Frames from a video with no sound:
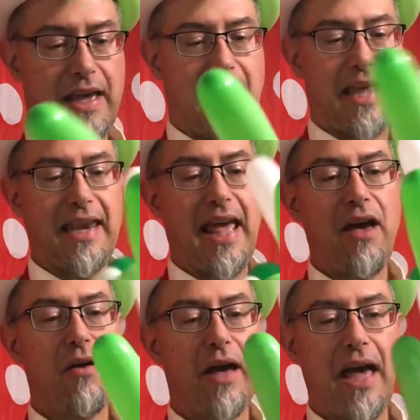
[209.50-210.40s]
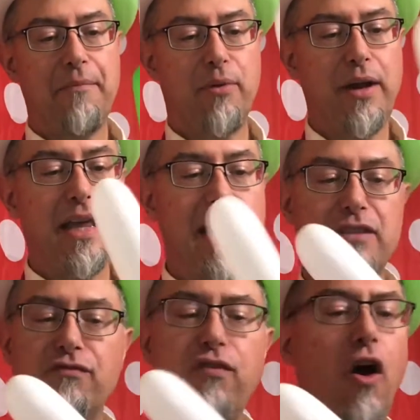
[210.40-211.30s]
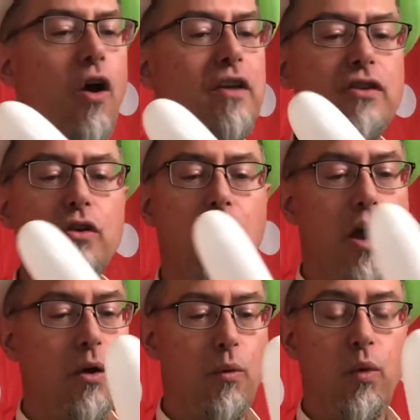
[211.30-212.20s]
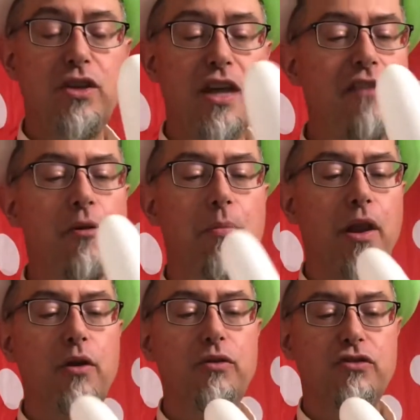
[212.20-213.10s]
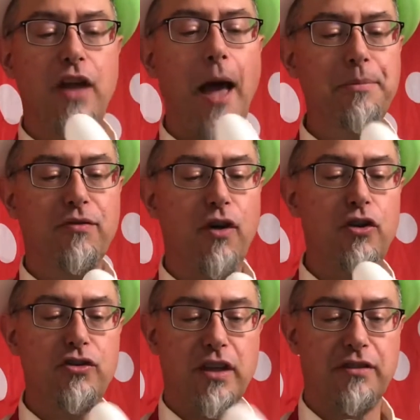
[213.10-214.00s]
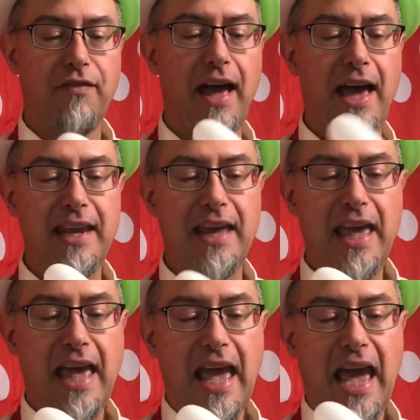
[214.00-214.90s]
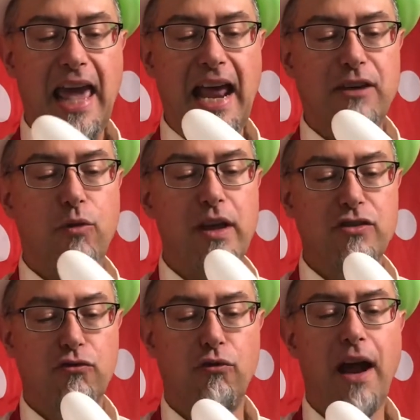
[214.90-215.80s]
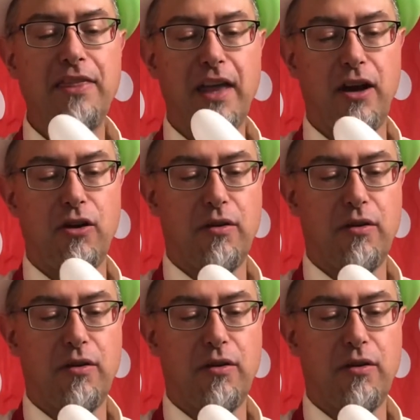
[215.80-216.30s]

And now I bring it as far as it'll go. Whichever balloon stops first is fine, and I twist right there.